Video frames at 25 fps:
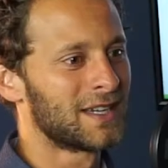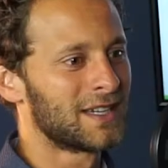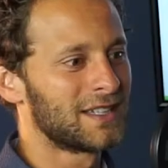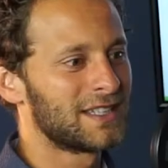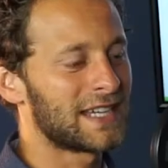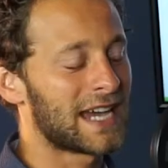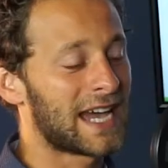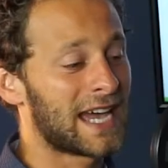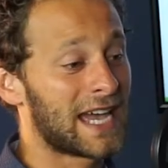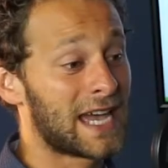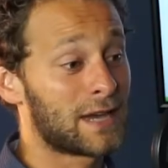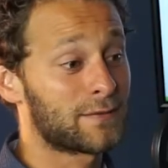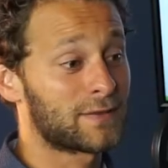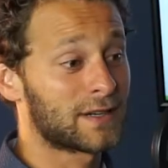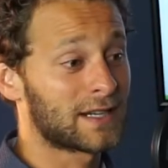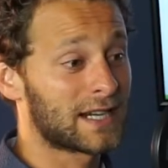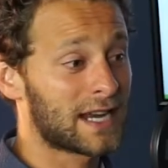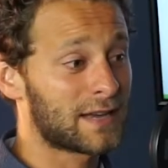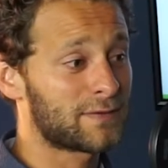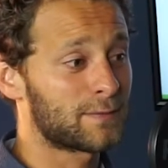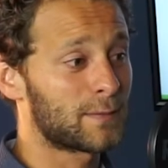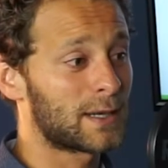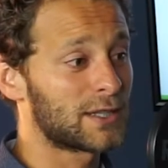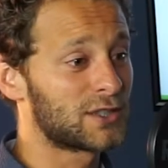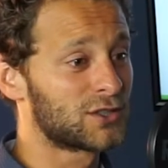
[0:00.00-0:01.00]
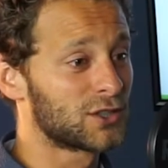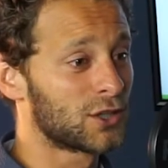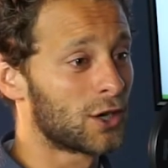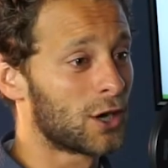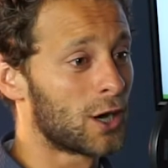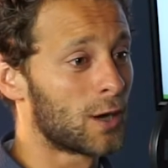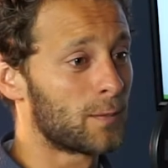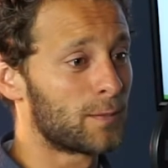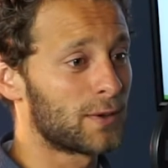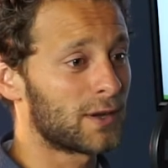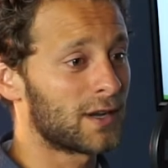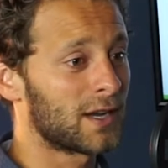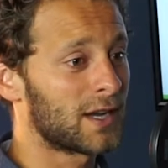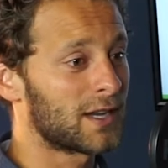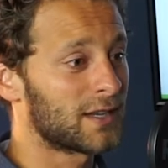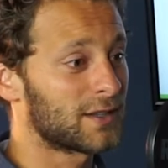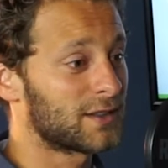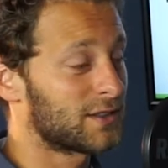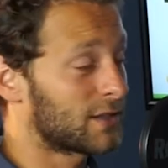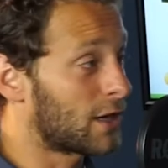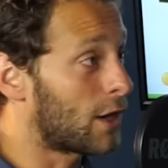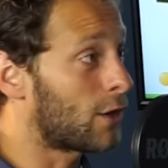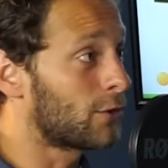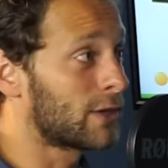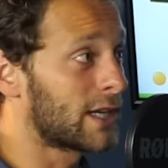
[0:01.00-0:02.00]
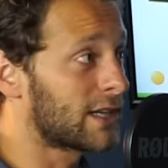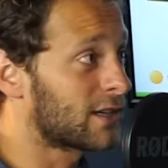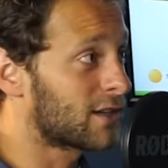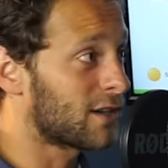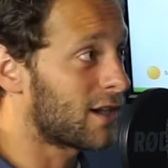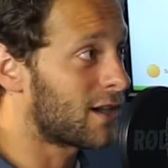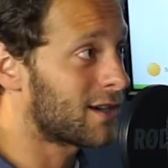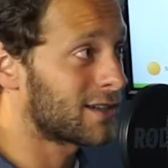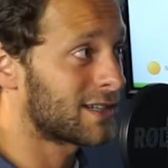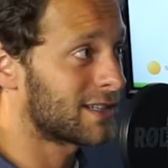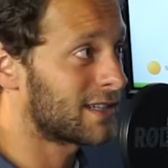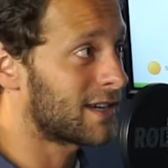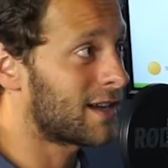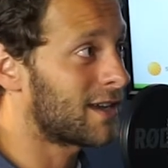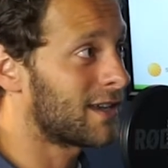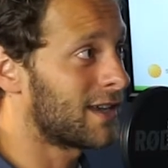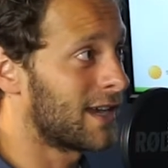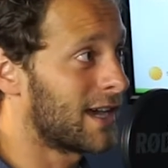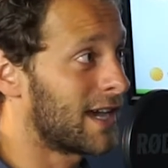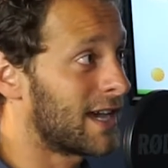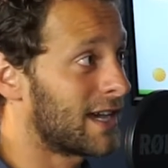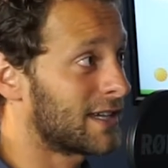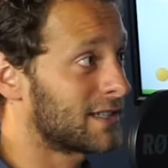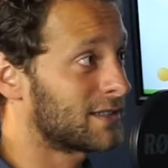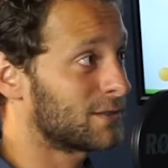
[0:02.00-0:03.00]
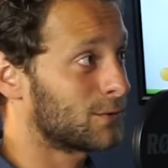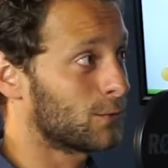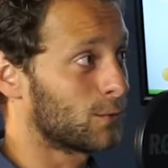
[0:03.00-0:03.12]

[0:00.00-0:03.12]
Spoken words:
having left my job, the only car that I had